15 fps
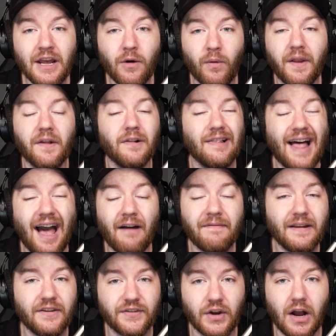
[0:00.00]
one of the
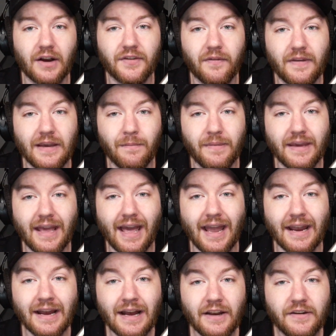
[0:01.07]
laughing stocks of the NBA